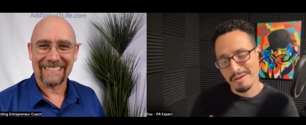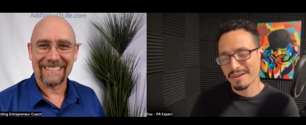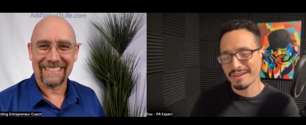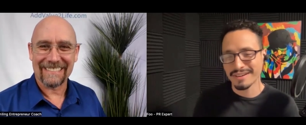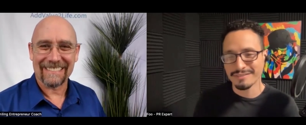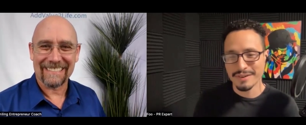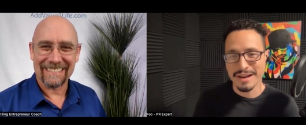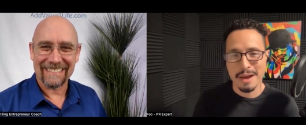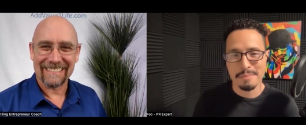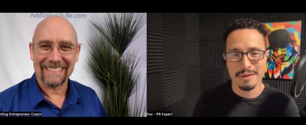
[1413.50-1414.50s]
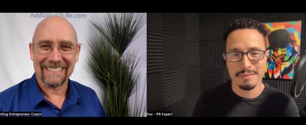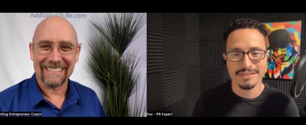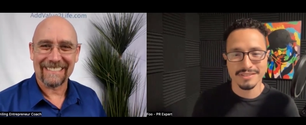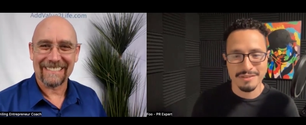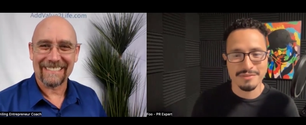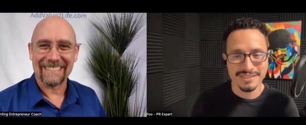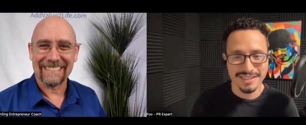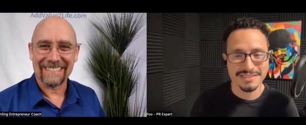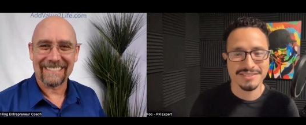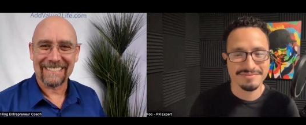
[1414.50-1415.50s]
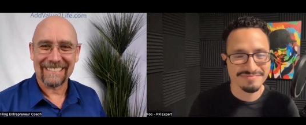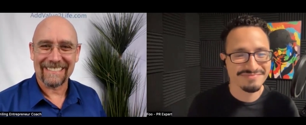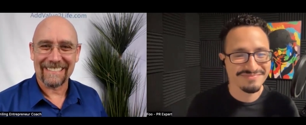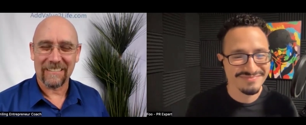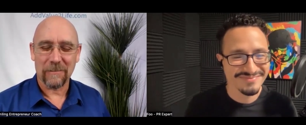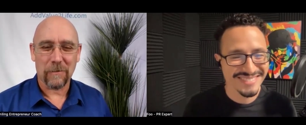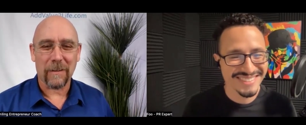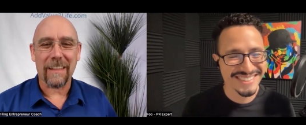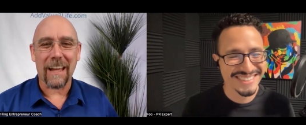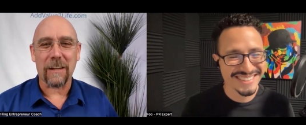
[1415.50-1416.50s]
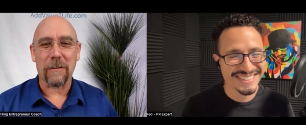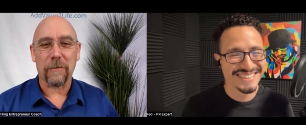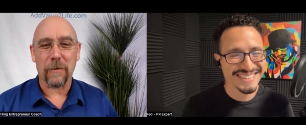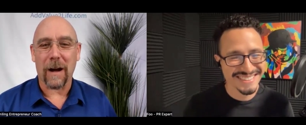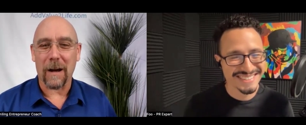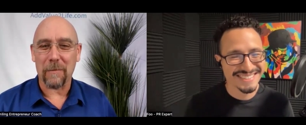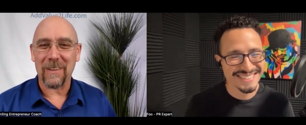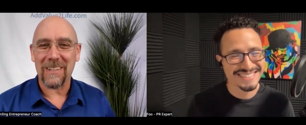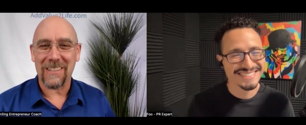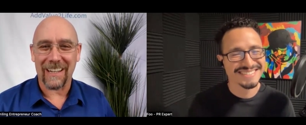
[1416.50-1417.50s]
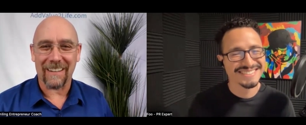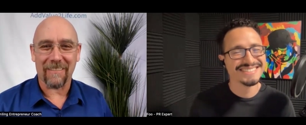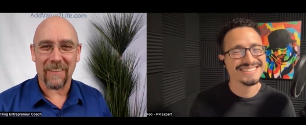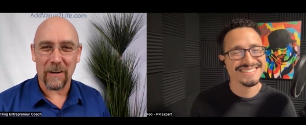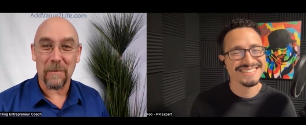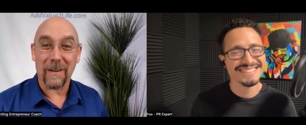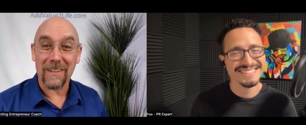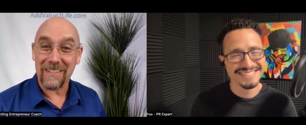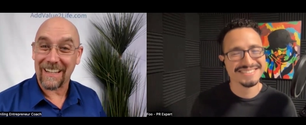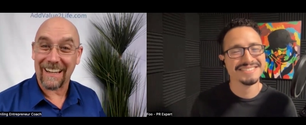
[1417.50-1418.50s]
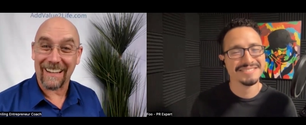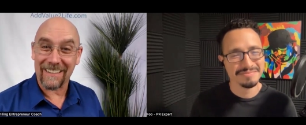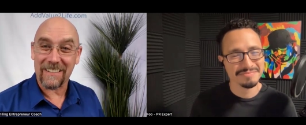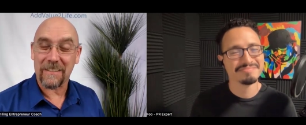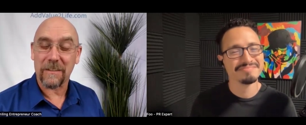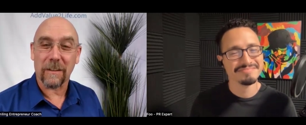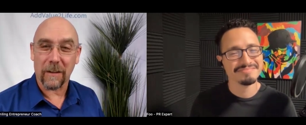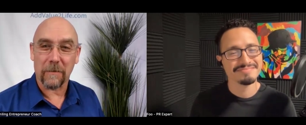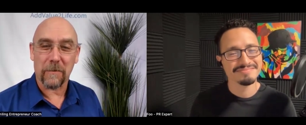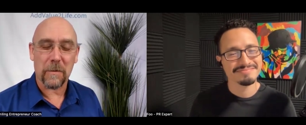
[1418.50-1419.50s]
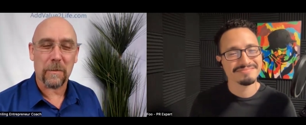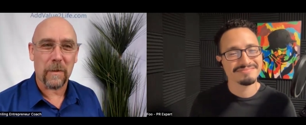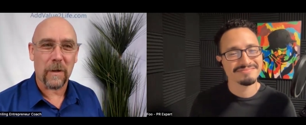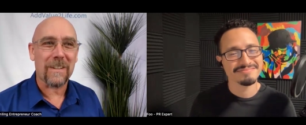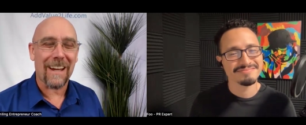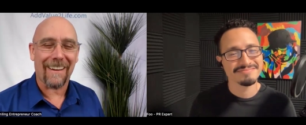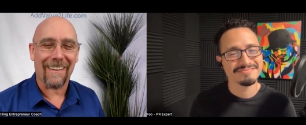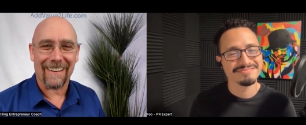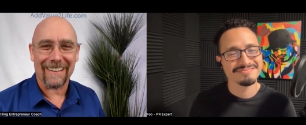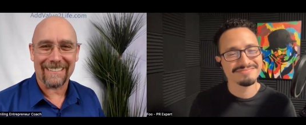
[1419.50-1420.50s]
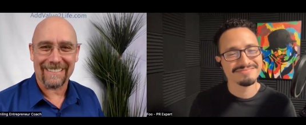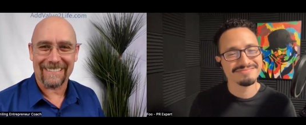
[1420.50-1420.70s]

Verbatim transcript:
Speaker 1: i'm very very happy about this conversation
Speaker 2: well thank you Foo i appreciate it very much and just love your your take on it